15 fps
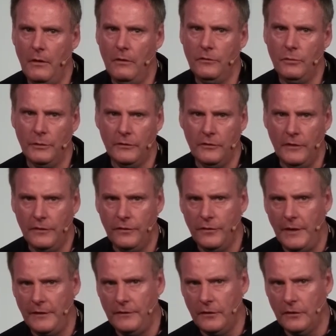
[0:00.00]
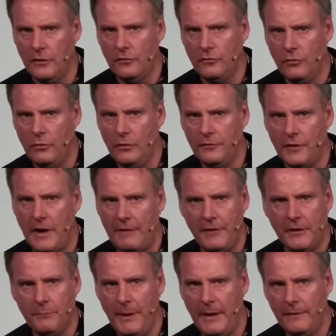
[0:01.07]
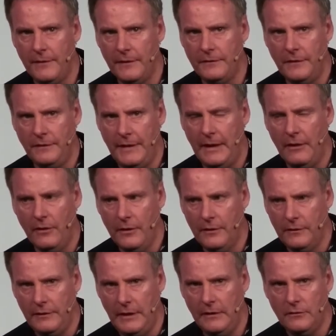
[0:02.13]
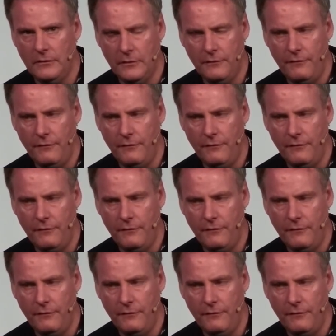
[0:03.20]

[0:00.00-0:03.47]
So it's the control of traffic spend that's a dangerous